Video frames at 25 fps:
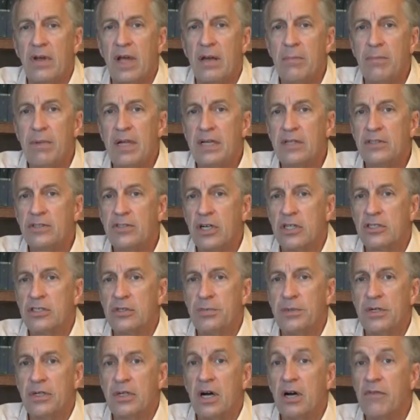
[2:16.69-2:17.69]
and make a
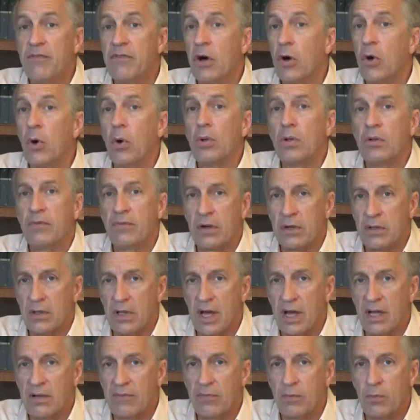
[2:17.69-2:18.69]
judgment of the whole of our
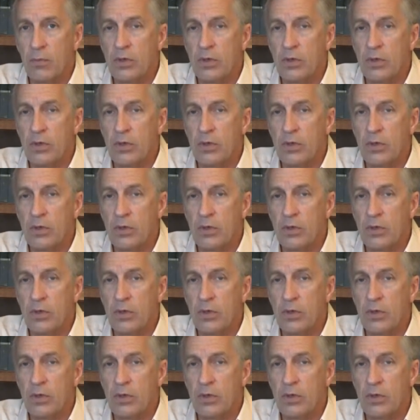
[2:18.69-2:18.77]
life.